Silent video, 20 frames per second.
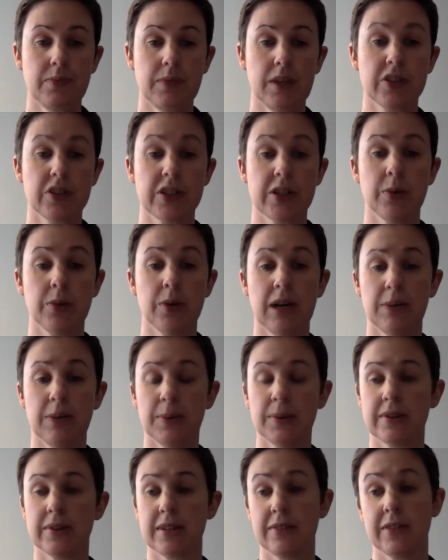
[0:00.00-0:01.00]
So what
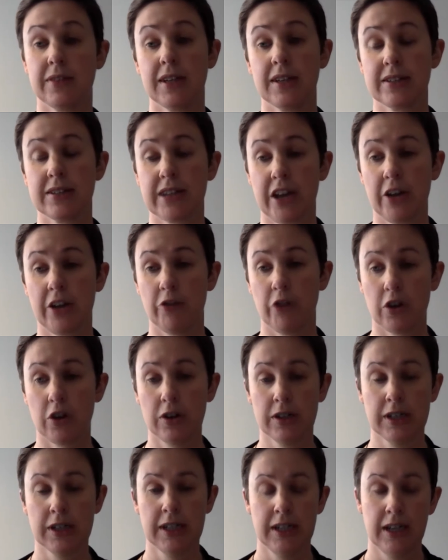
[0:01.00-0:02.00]
happens if things go
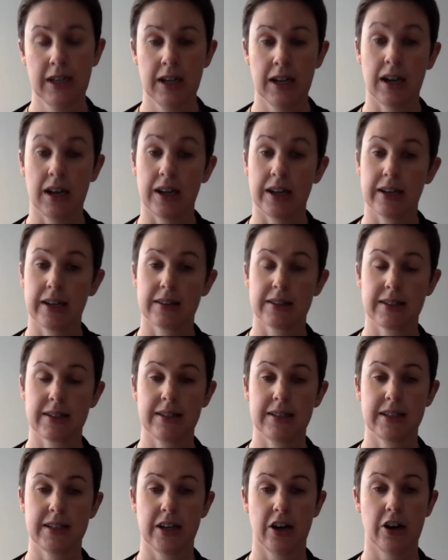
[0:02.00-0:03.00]
wrong, like in the
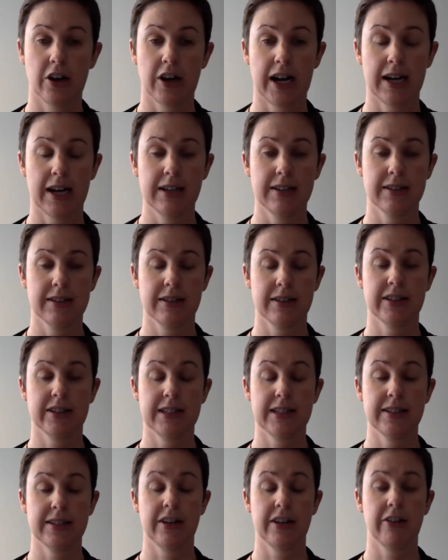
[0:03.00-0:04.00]

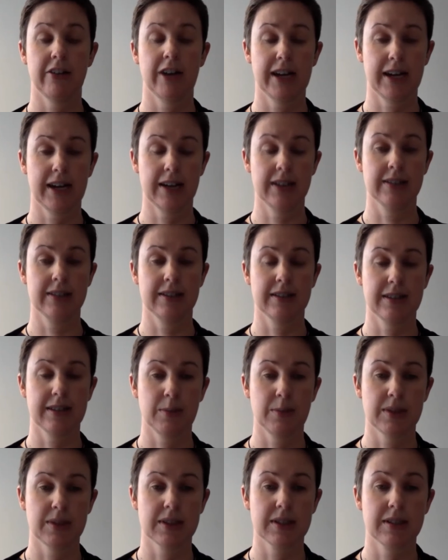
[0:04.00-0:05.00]
CCRI case in some
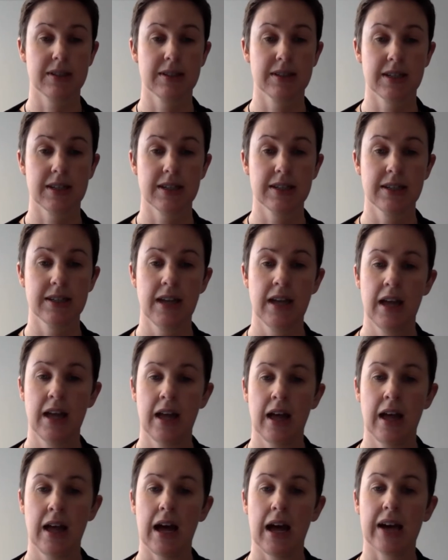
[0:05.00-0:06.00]
instances,
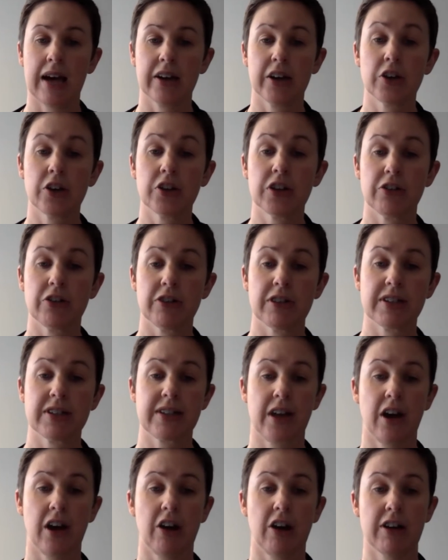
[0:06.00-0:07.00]
and conduct risks
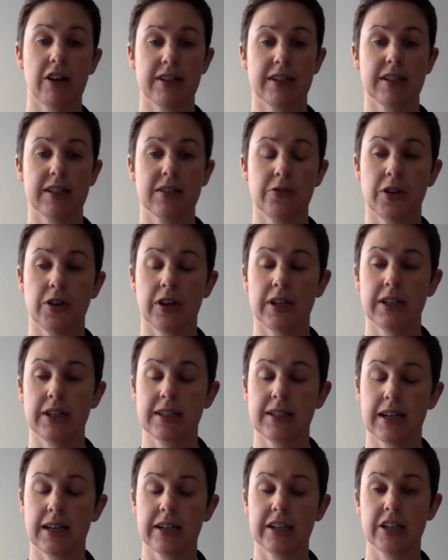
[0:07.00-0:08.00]
are identified
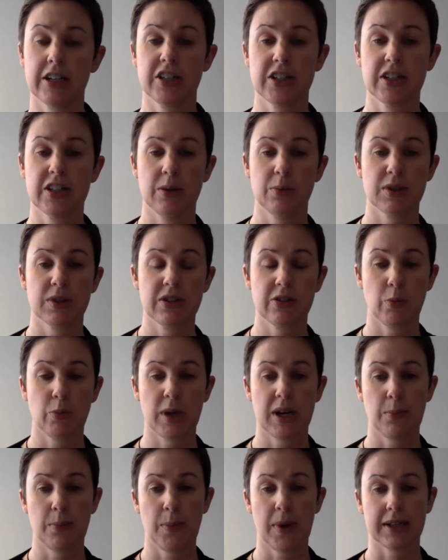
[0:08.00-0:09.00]
and consumers have been
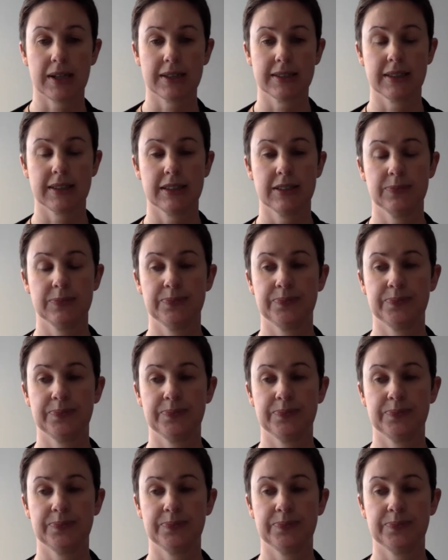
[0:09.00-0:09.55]
impacted?